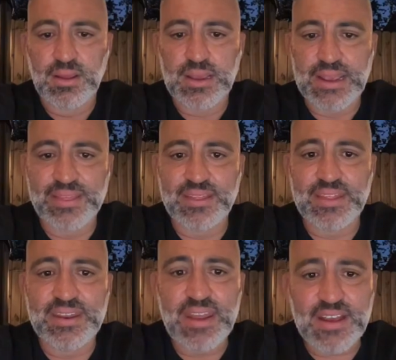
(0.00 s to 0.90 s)
And then the
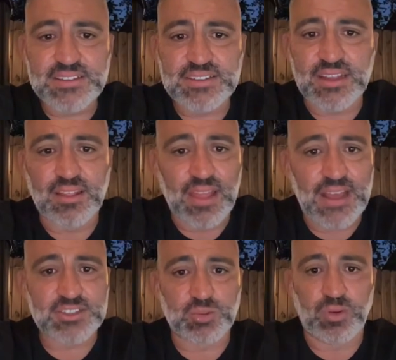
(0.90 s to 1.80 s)
next and
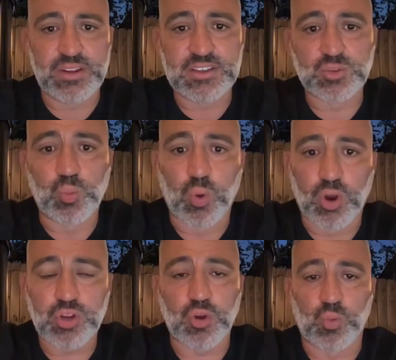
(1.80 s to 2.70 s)
last one is Work
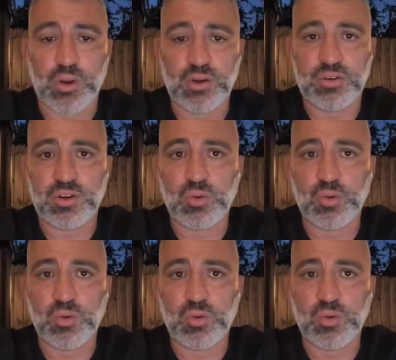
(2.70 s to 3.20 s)
Road.